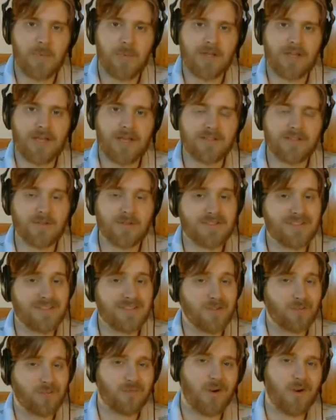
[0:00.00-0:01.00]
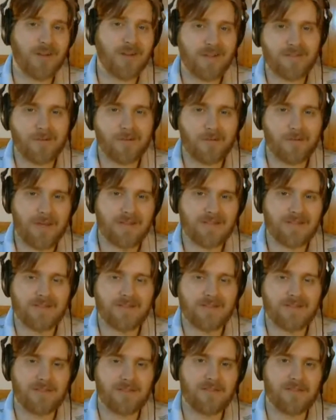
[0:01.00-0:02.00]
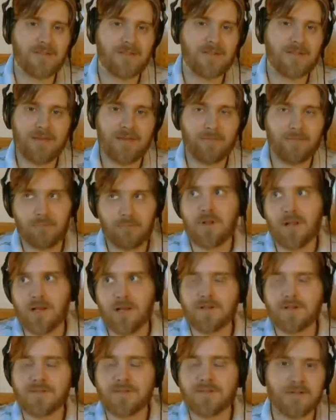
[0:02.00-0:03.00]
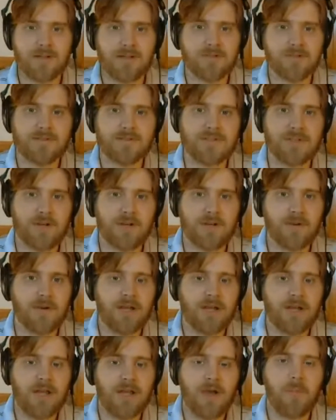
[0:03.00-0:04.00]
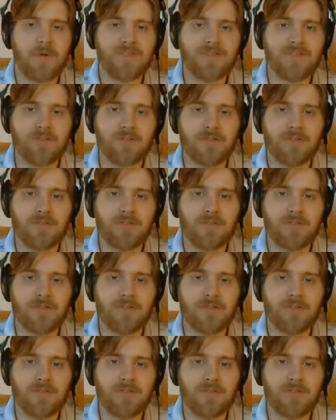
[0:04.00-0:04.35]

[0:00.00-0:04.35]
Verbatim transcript: But yeah, so it's still running two thousand plus, you know. So, but